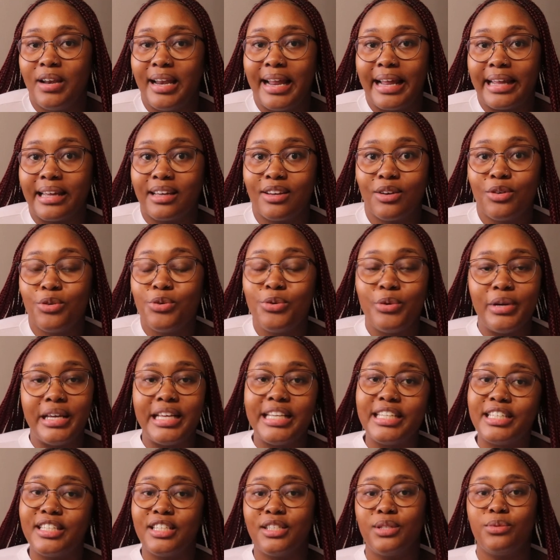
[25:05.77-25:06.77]
Like, who
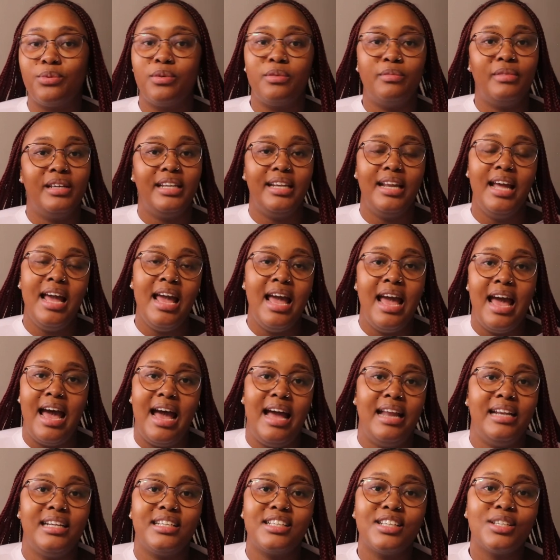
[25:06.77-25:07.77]
is this woman?
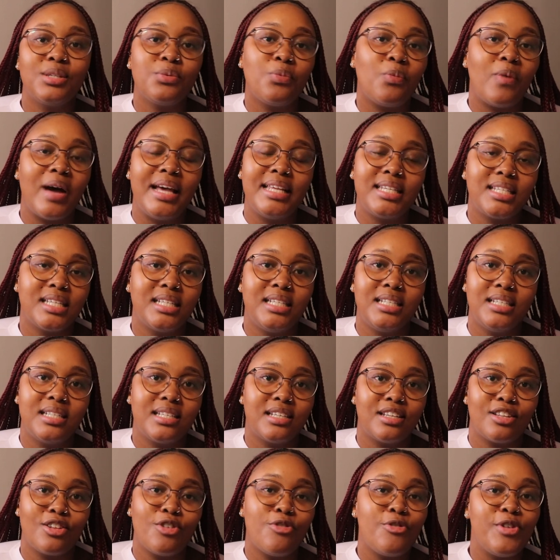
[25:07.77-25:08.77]
And it just
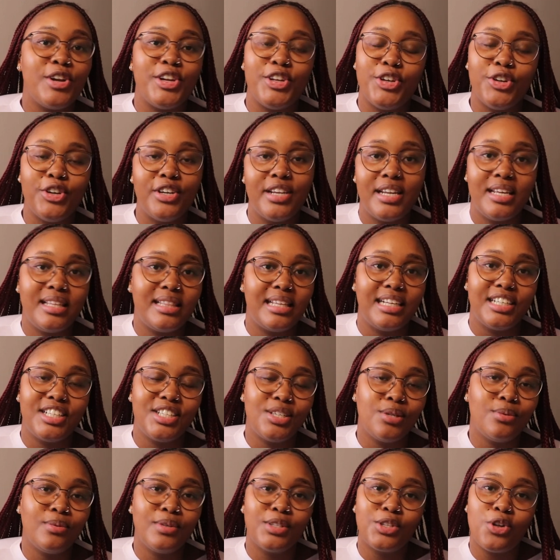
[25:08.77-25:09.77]
wasn't the reunion that
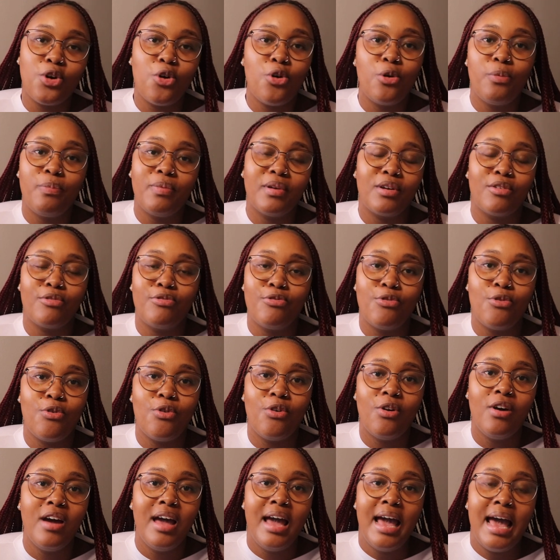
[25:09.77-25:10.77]
she was hoping
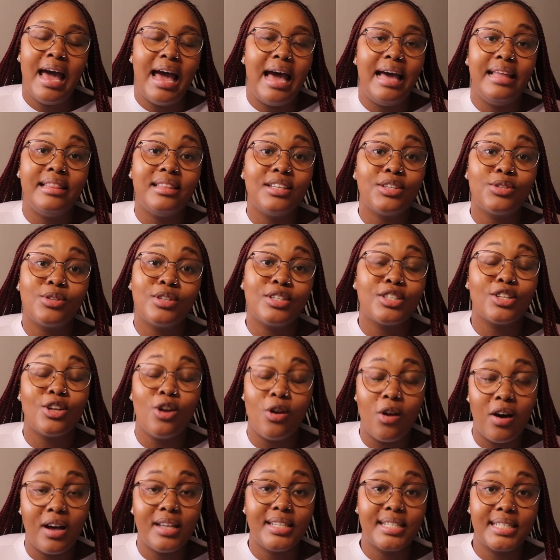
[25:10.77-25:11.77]
for. And this was the
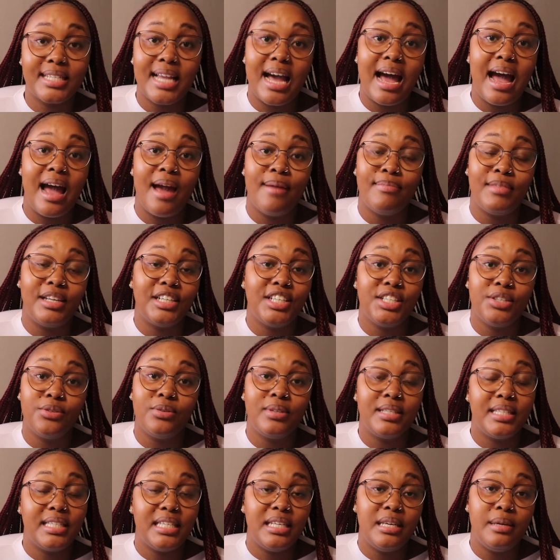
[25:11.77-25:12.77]
last time that she
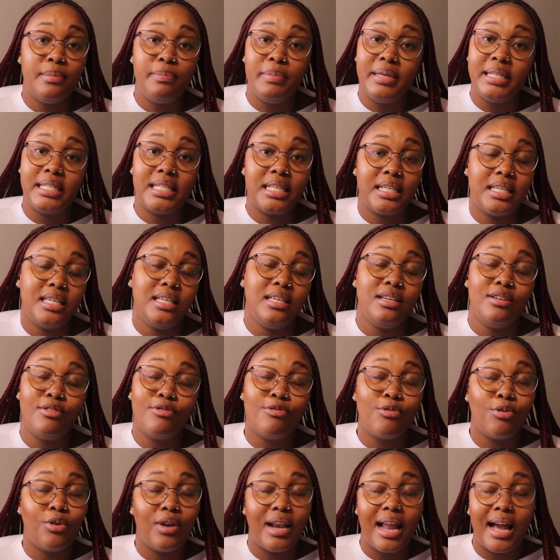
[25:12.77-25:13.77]
would see Pieter Grundlingh
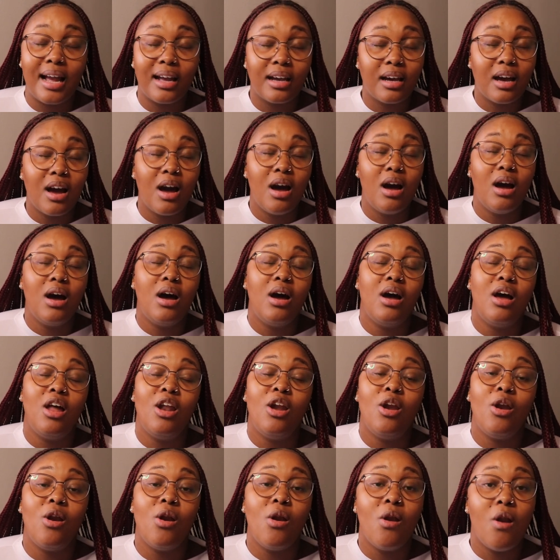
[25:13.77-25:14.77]
for, like, a
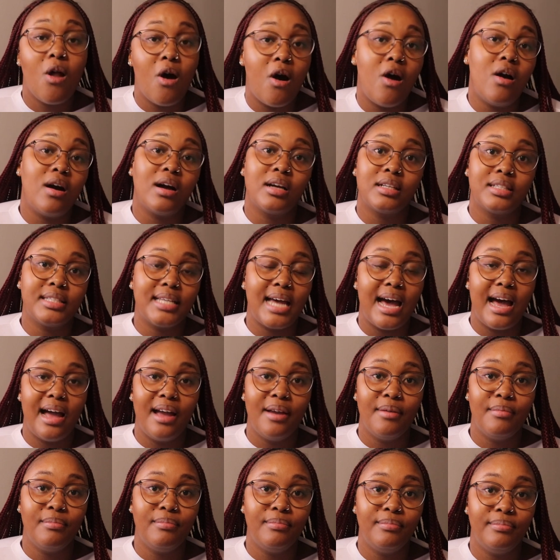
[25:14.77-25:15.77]
long
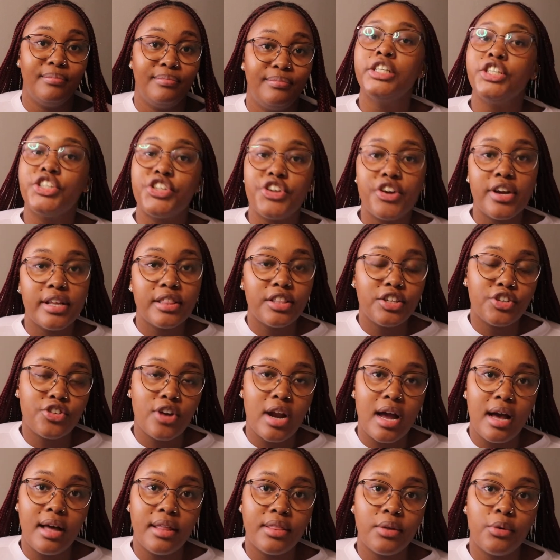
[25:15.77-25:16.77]
time. During the
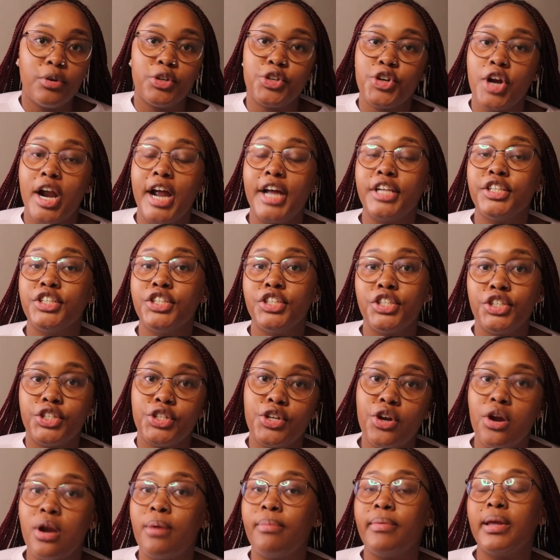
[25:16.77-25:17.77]
trial, they were trying to
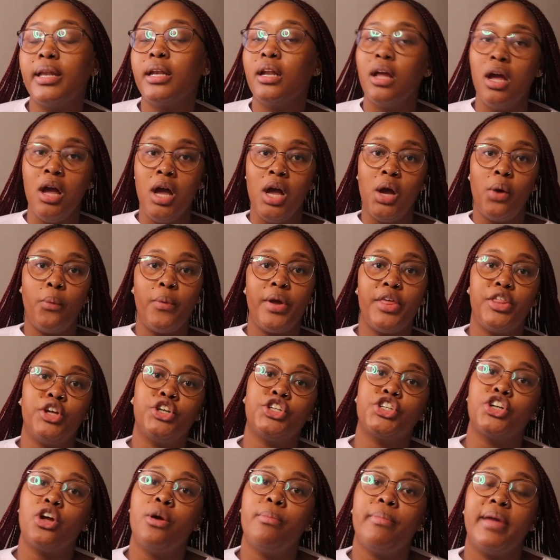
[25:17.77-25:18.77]
determine whether
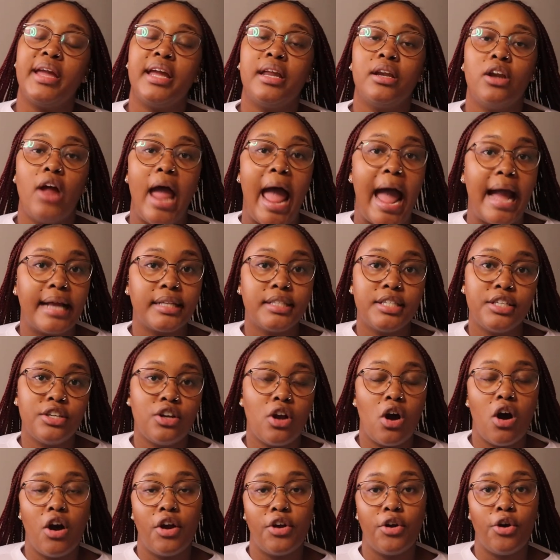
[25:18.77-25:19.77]
Charmaine acted
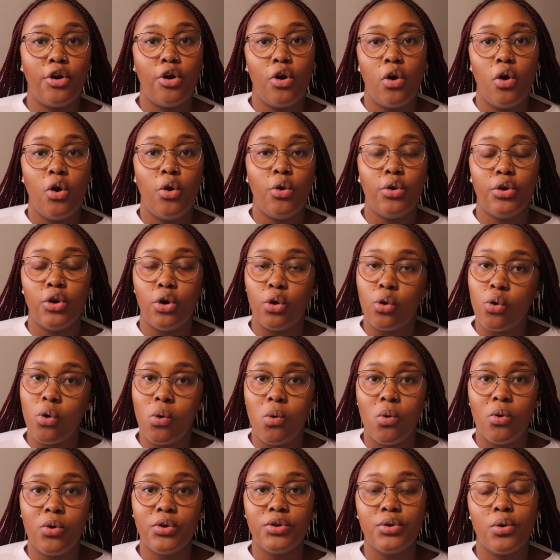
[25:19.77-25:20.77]
on her own
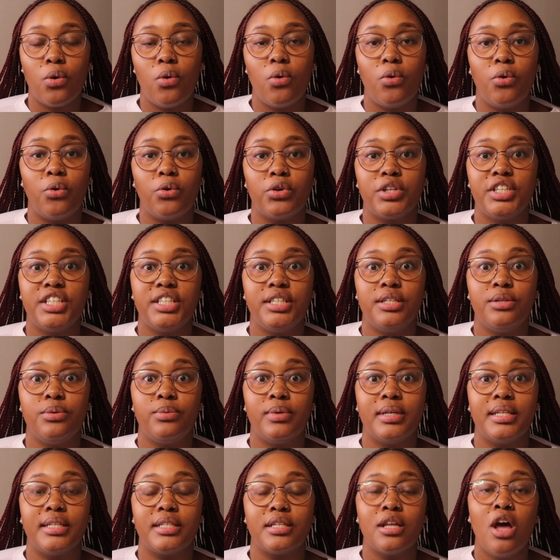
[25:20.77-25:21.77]
accord or she
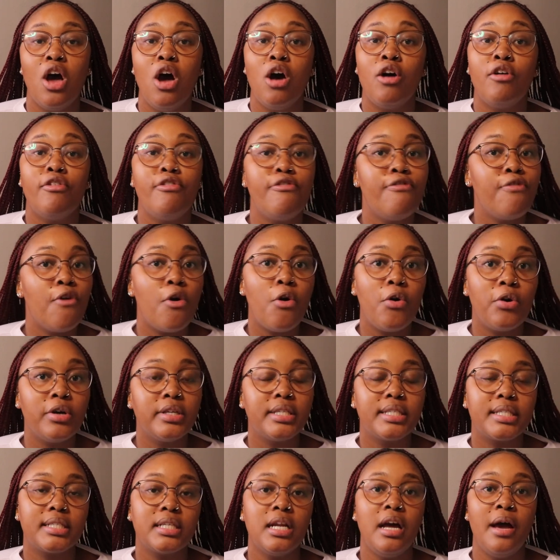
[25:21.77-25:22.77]
was
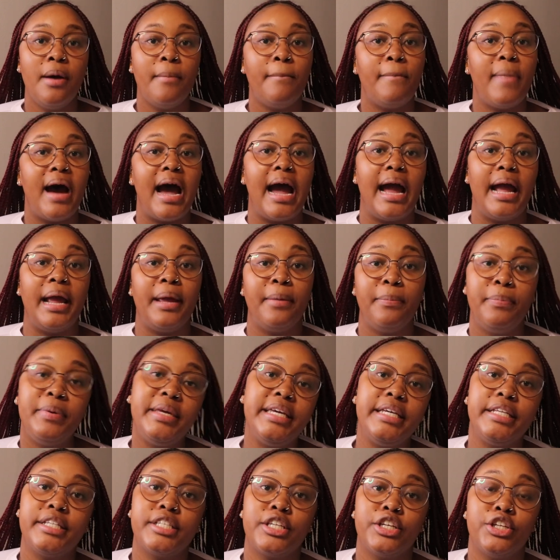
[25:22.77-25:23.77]
forced by
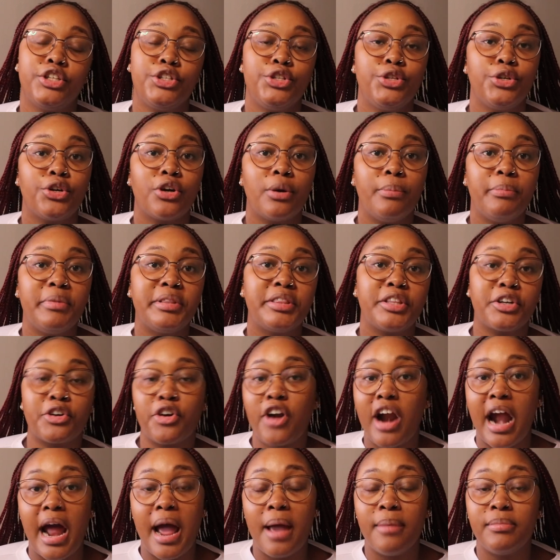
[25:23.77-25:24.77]
Pieter to commit the
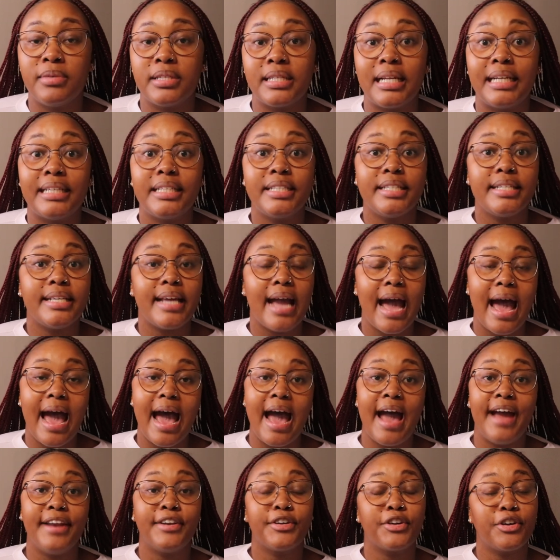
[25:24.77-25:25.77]
crimes that she
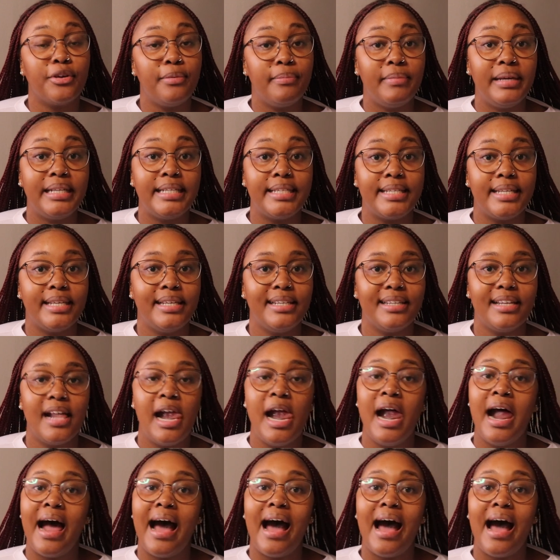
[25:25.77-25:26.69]
had committed.